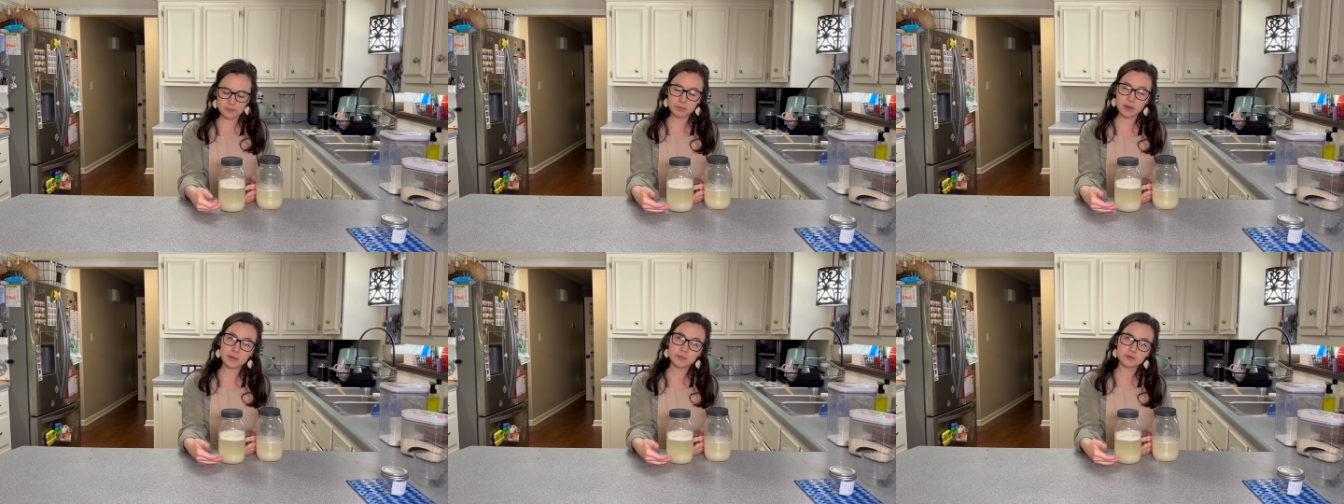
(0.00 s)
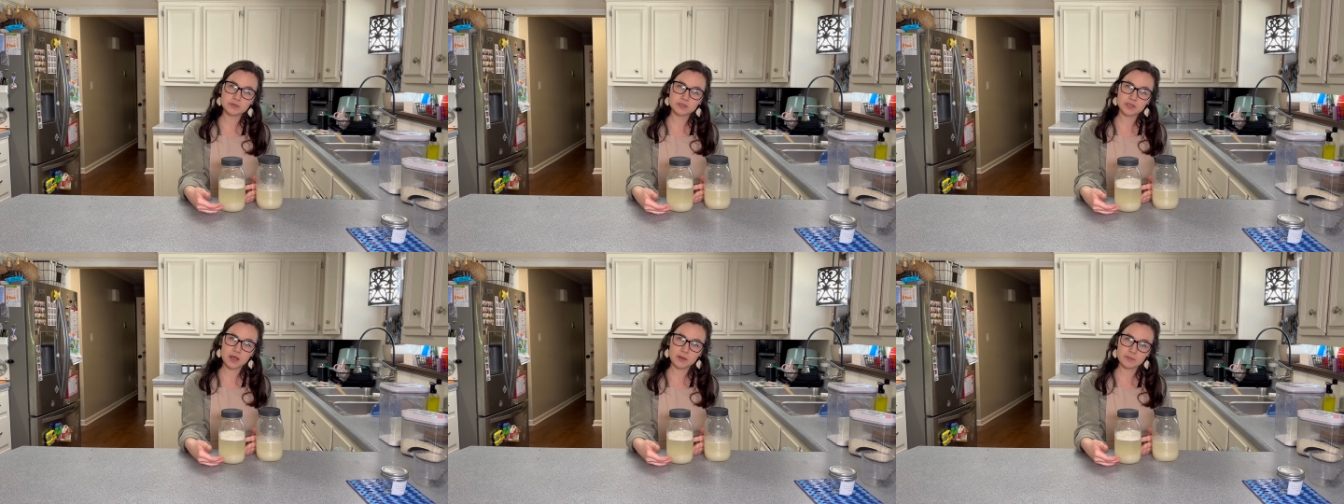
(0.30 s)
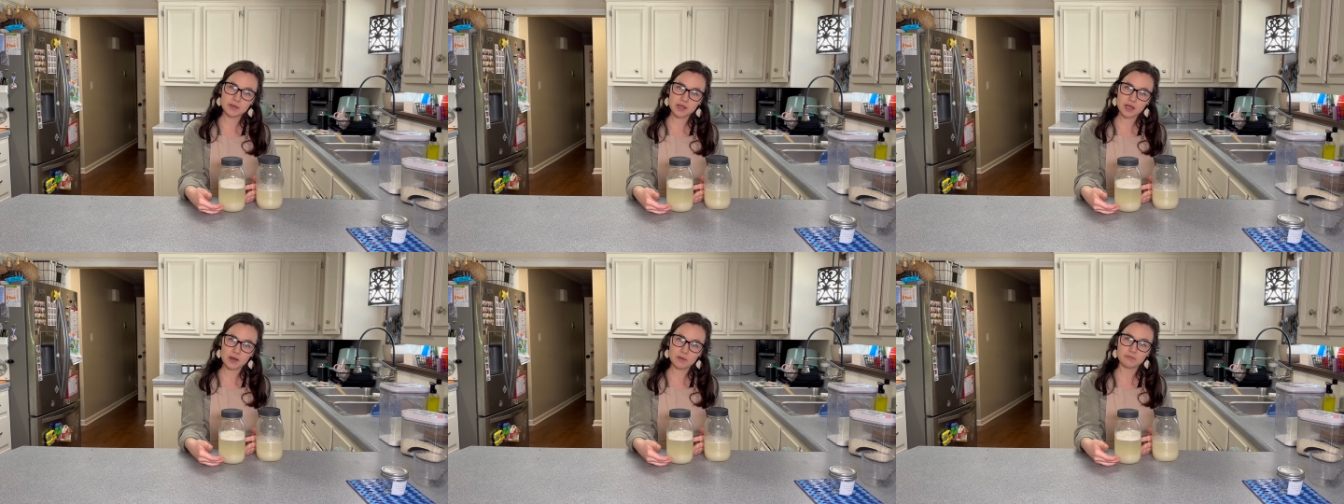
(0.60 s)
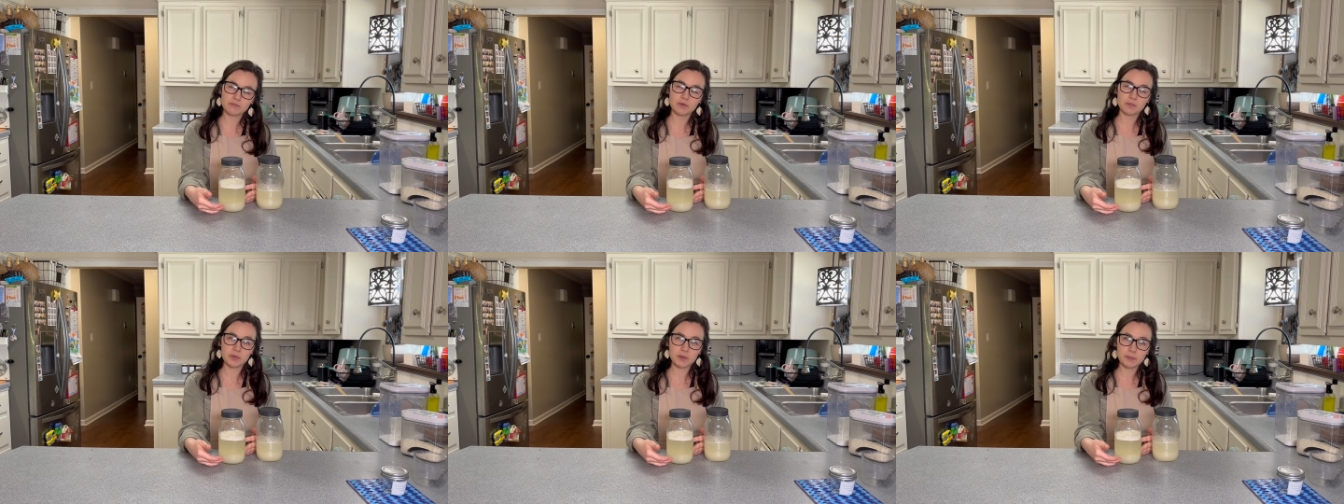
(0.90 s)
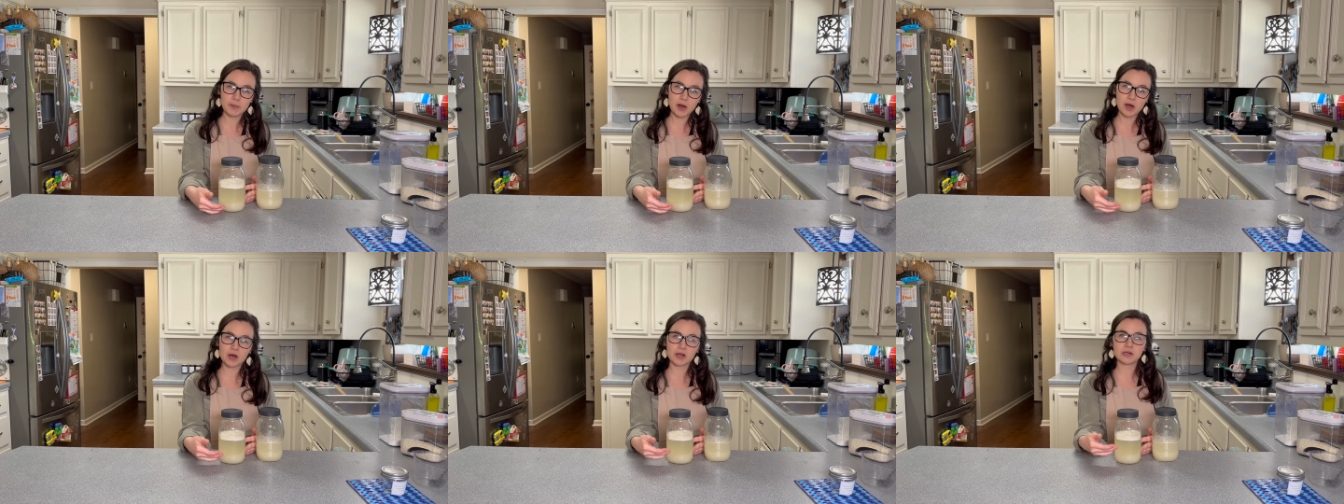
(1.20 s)
bubbles coming up from the
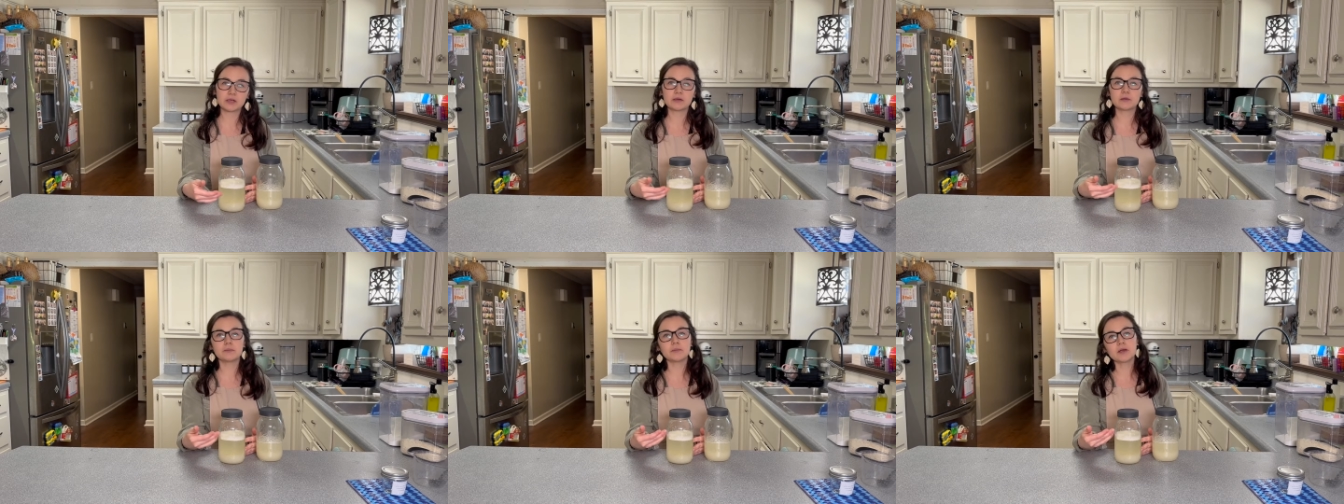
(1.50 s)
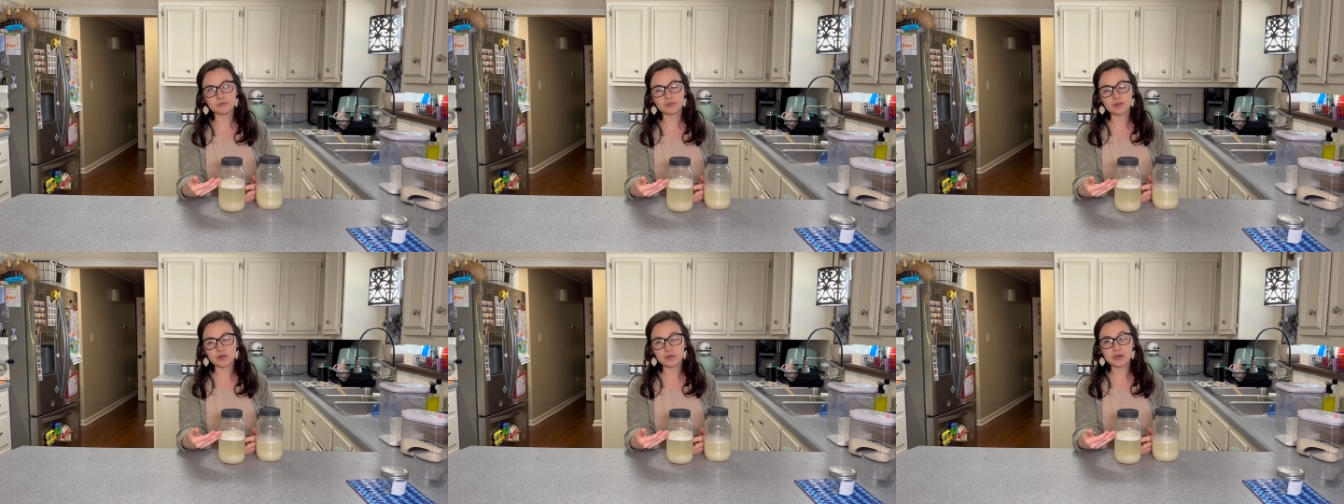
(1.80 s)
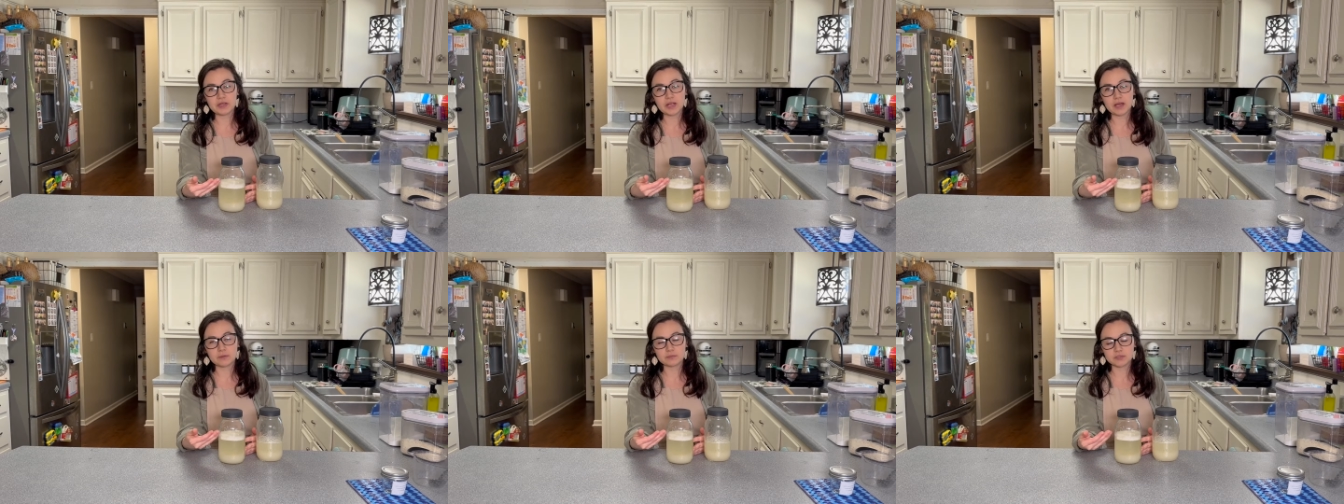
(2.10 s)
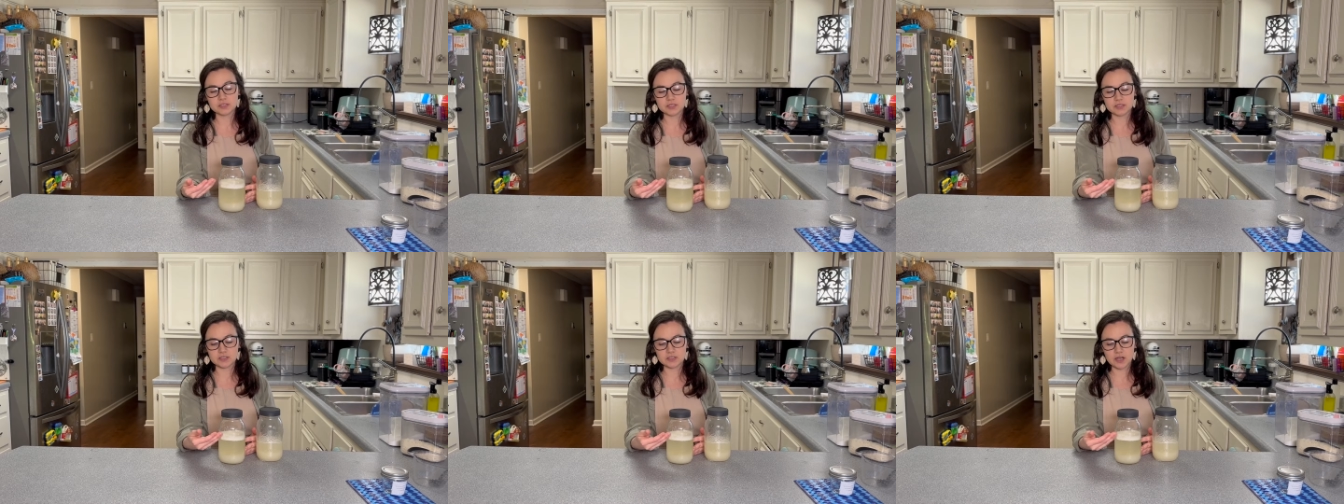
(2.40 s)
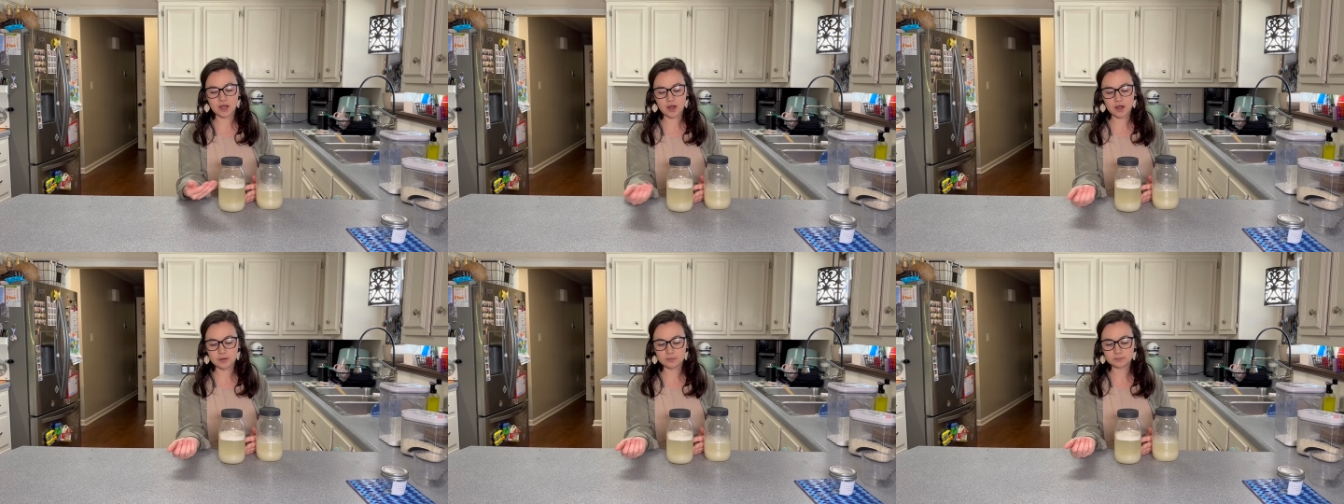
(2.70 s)
bottom, floating up to the
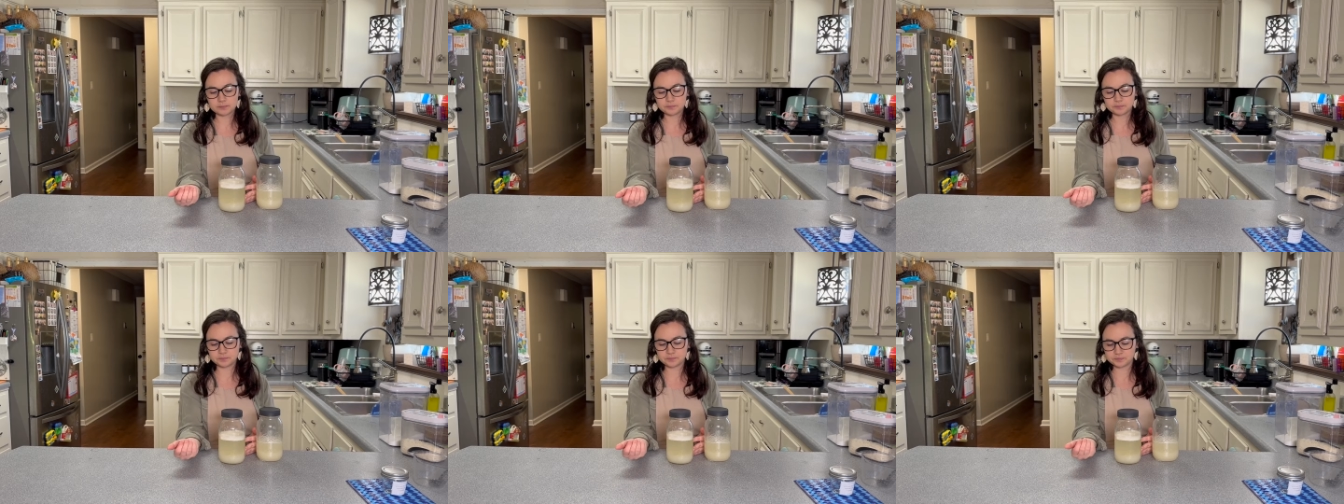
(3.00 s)
top.